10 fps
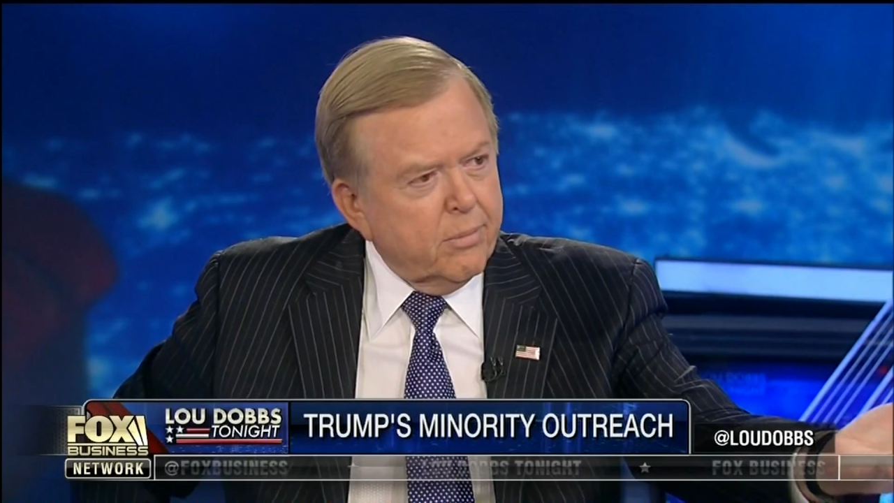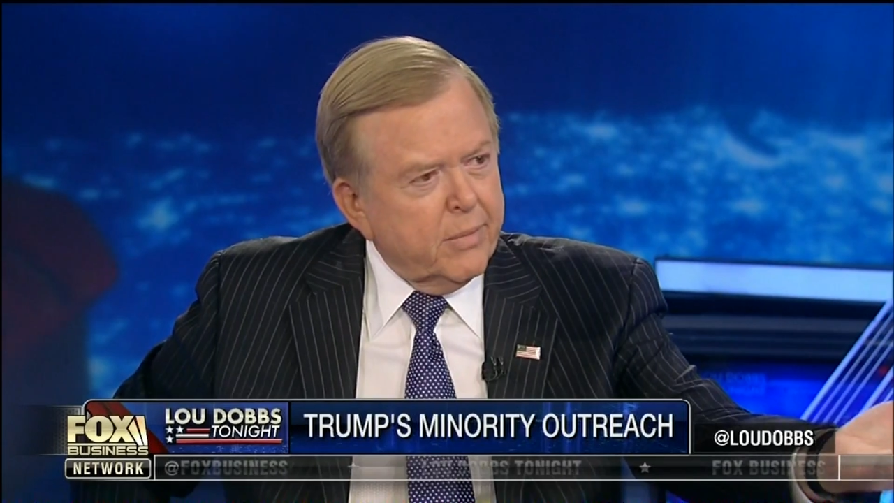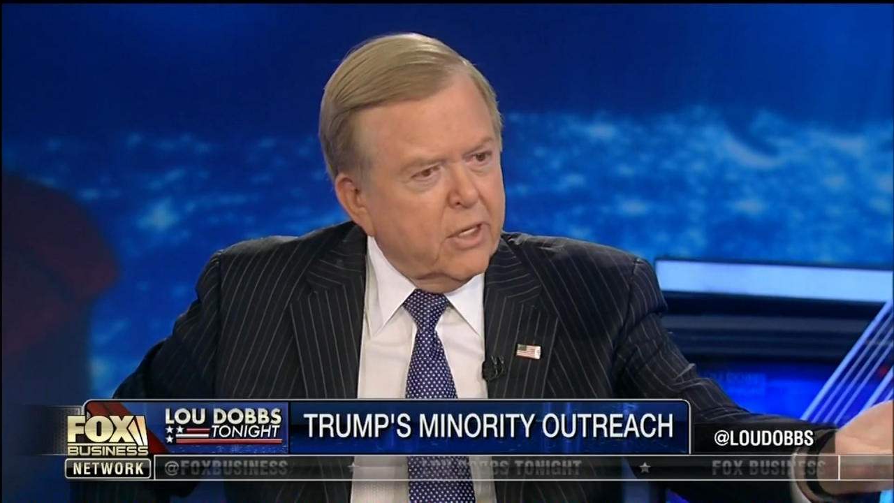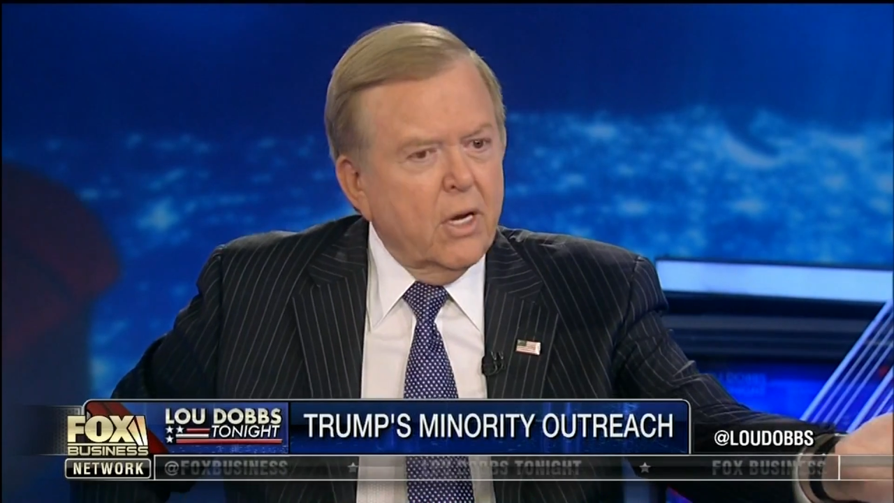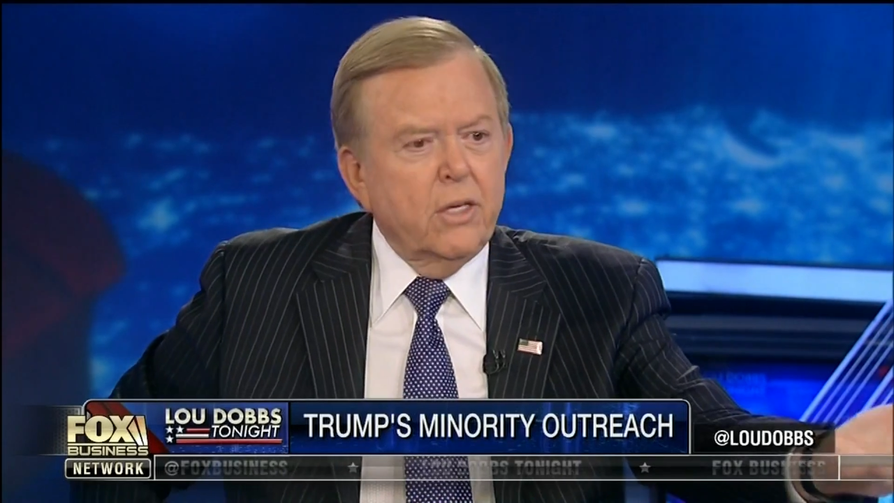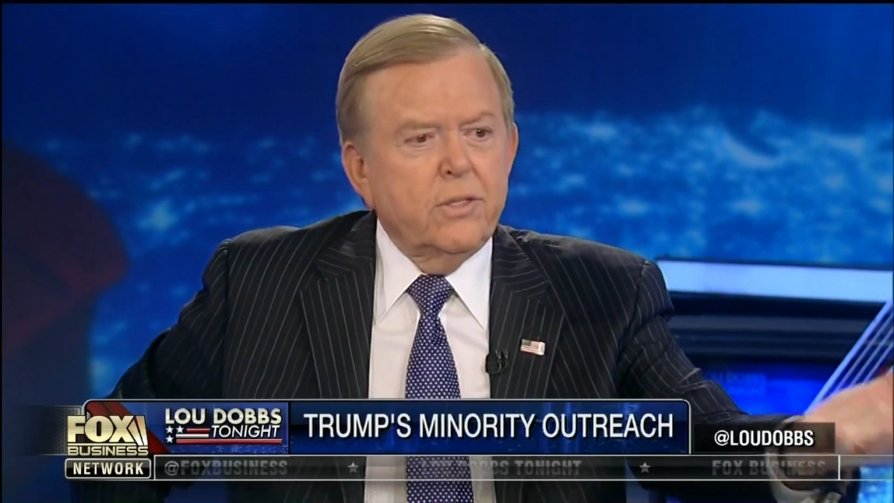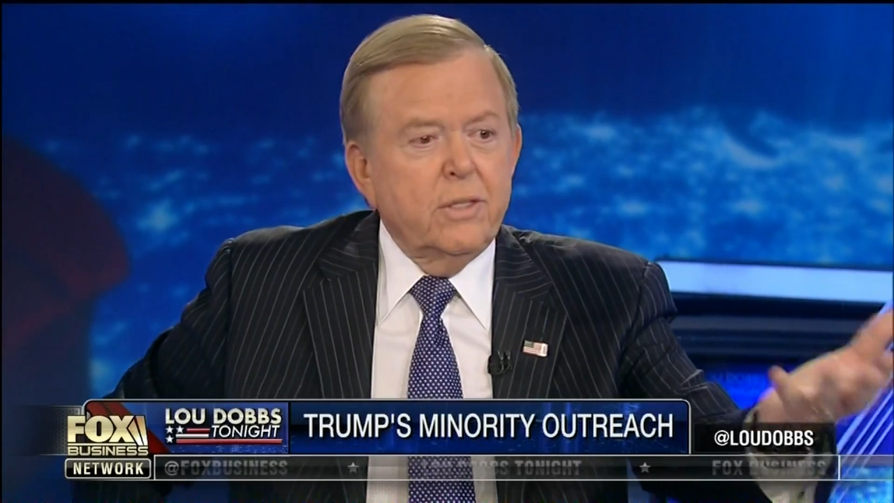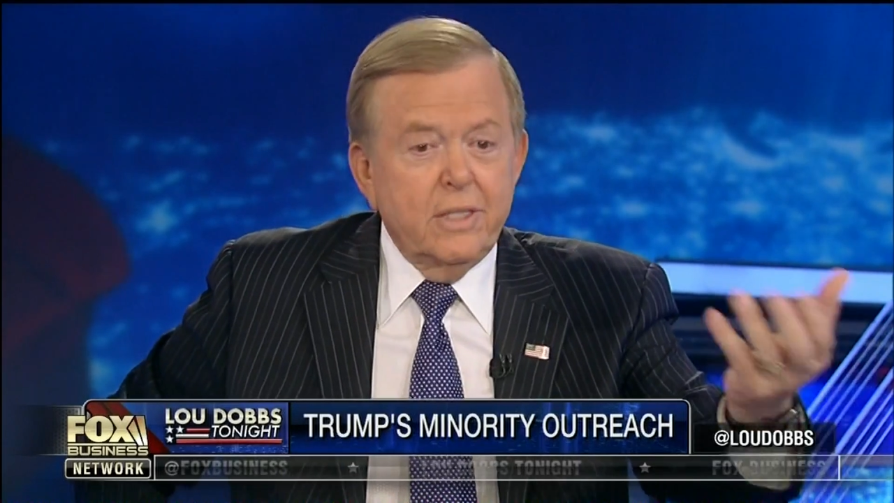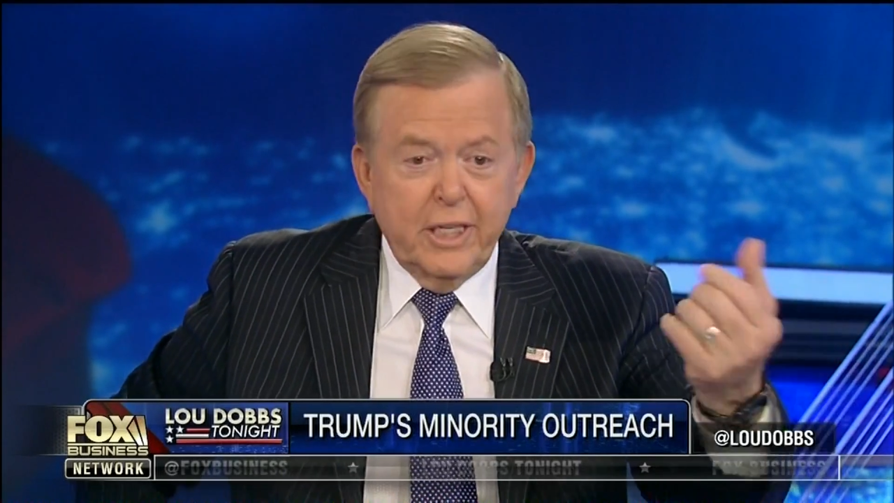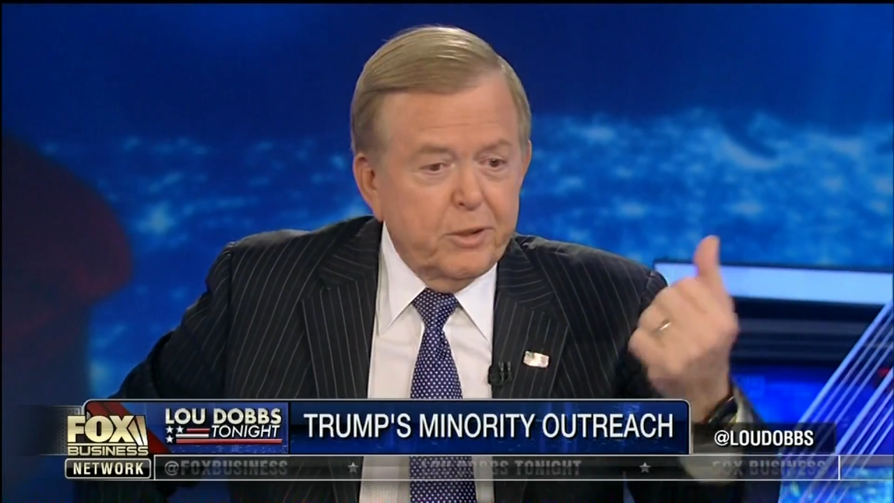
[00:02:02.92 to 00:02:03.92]
because
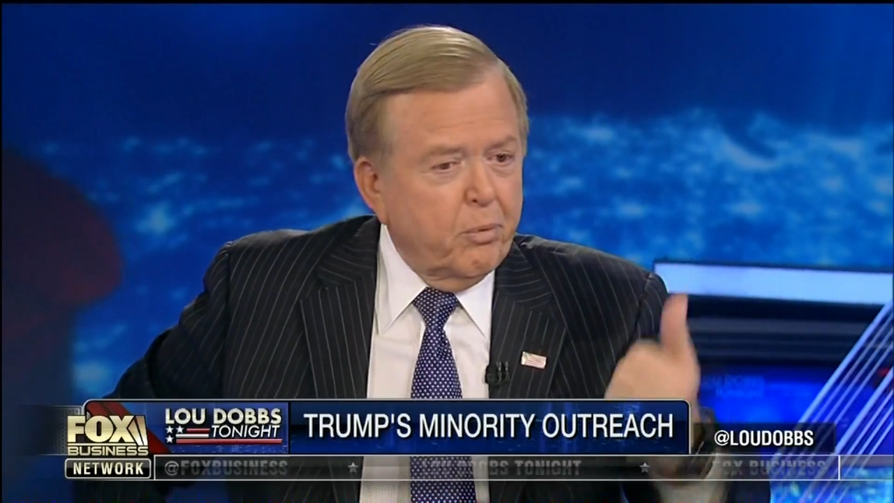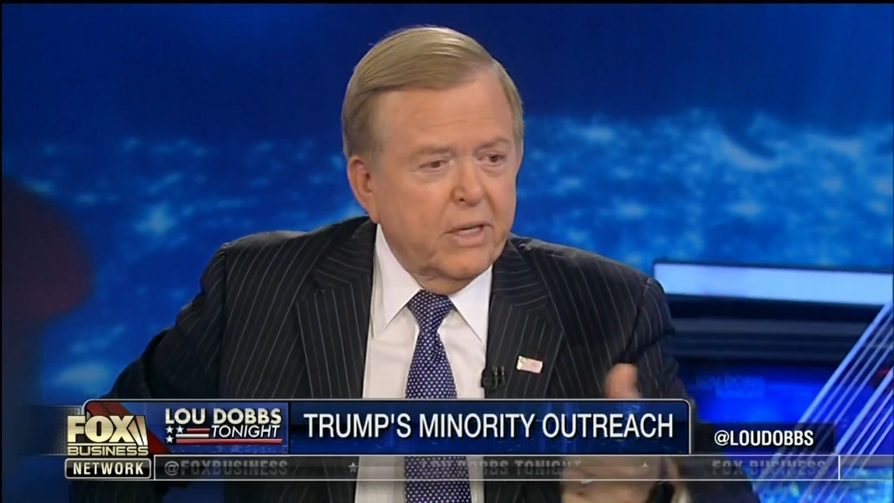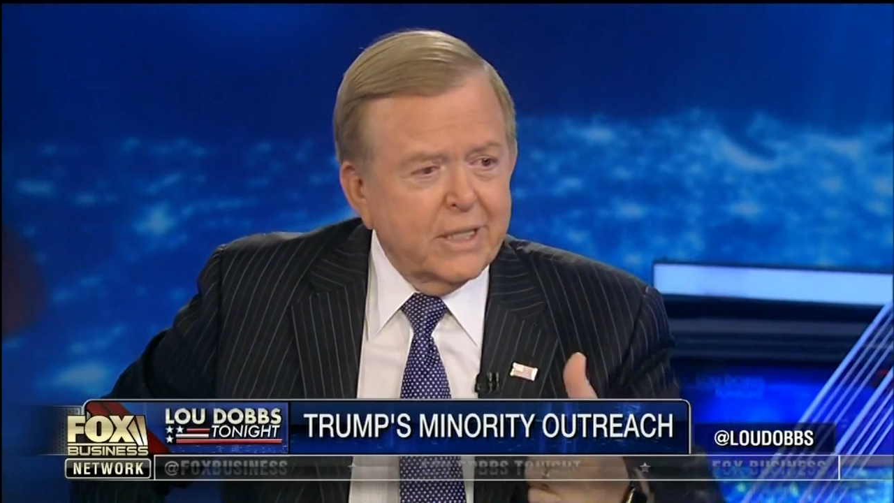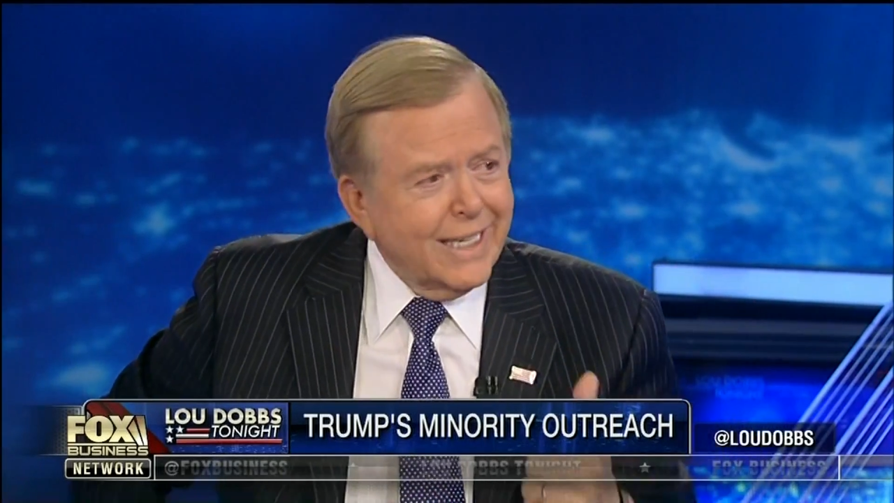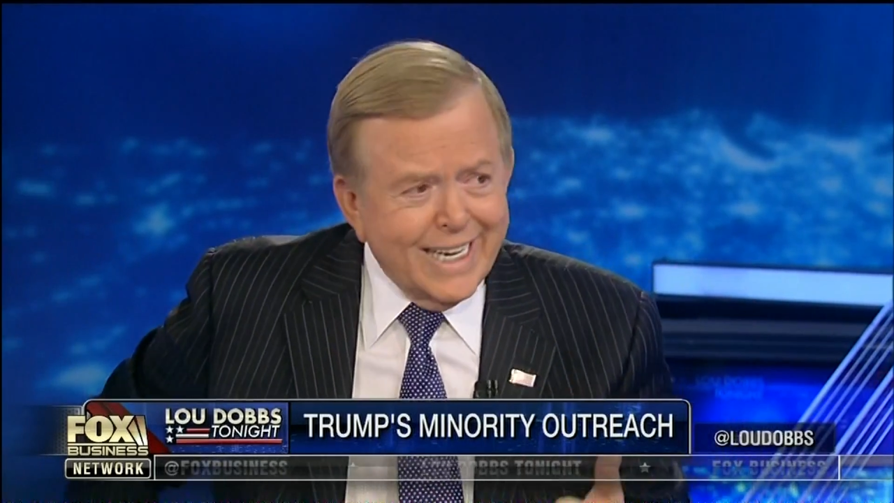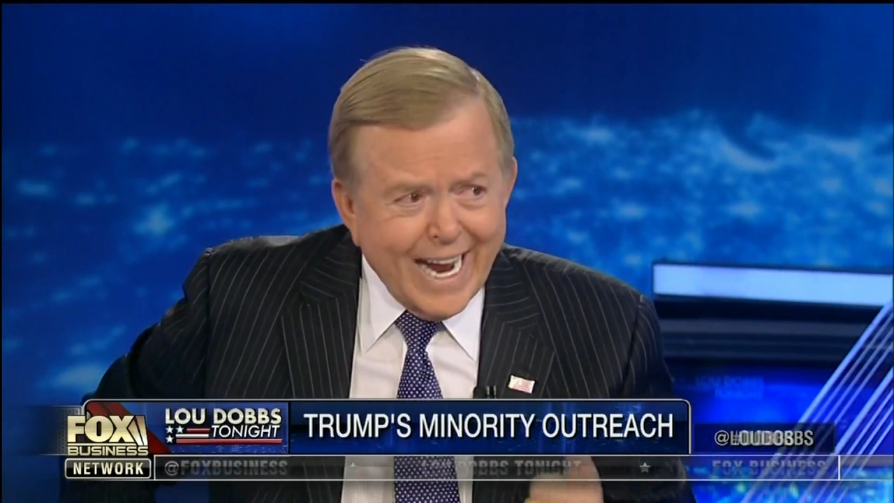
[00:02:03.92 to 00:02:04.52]
this president